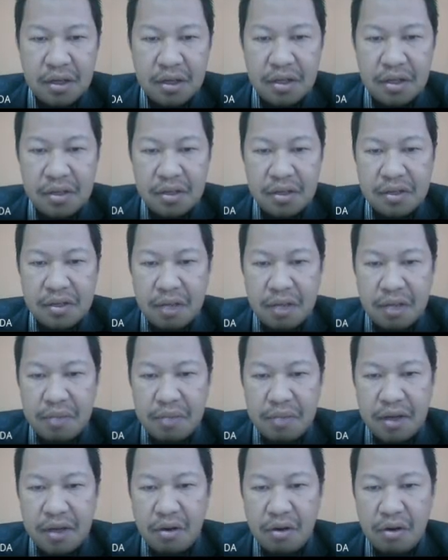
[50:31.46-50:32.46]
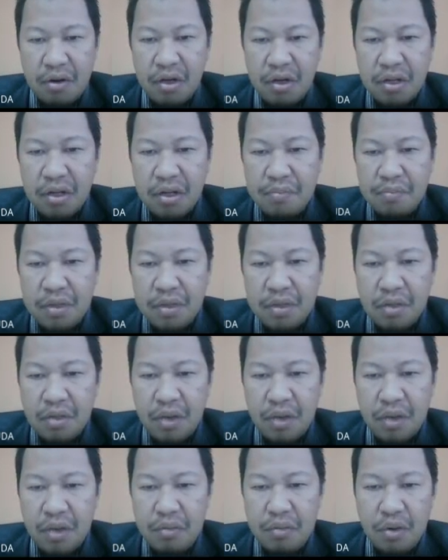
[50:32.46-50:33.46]
sideband only appear
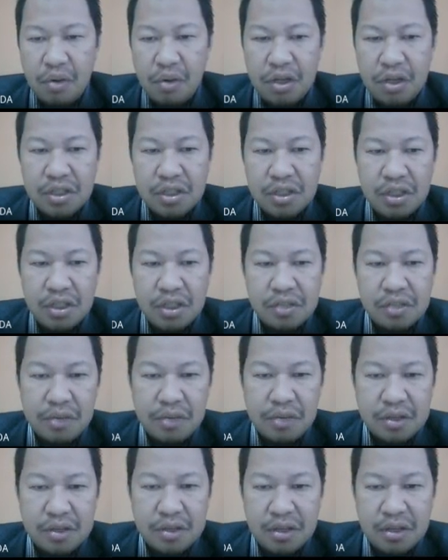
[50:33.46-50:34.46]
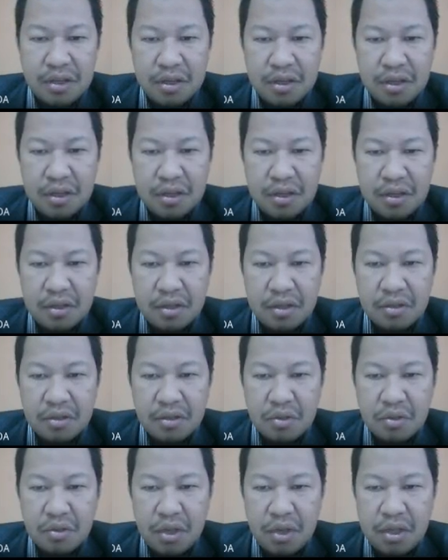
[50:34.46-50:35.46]
when modulation is present. So
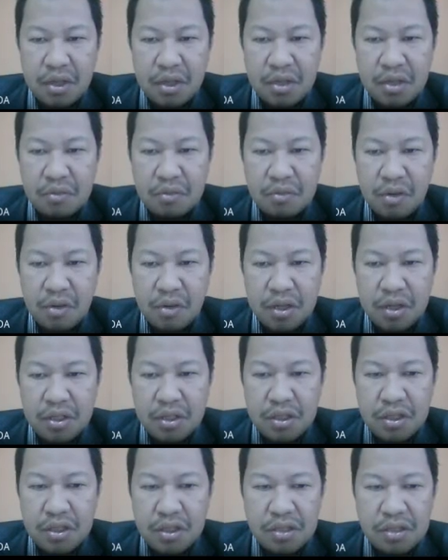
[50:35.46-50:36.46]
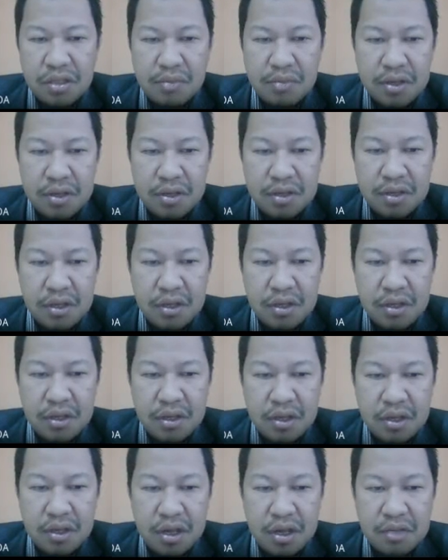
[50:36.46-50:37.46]
when there is modulation is present,
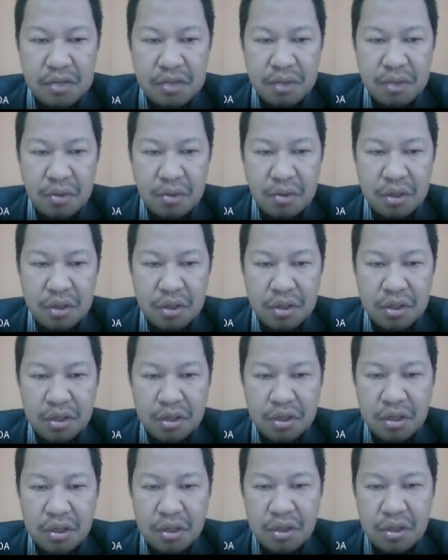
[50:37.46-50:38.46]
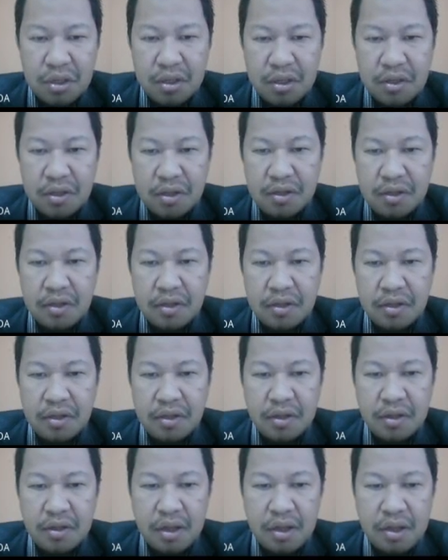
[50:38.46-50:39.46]
there is power.
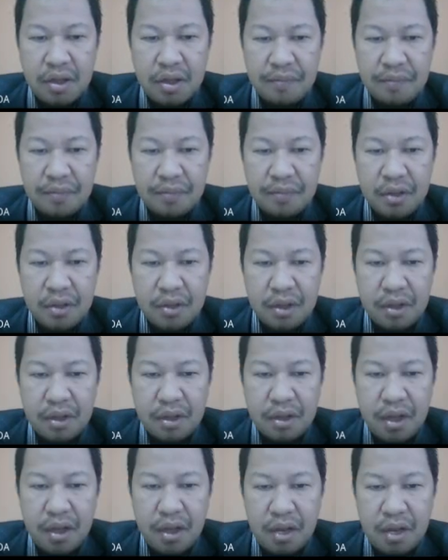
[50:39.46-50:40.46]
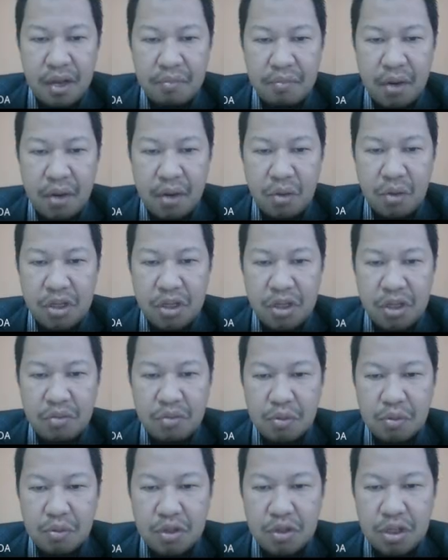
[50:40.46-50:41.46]
Okay, and power is
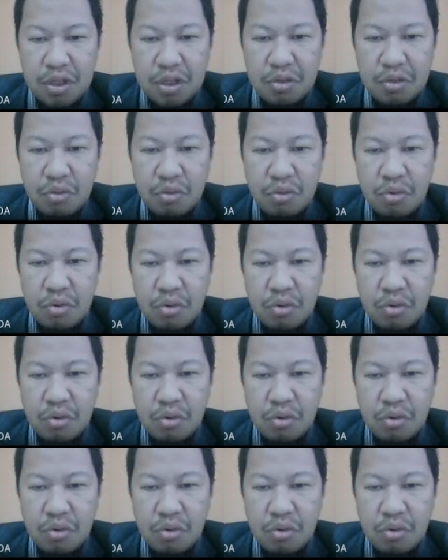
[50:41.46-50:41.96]
proportional to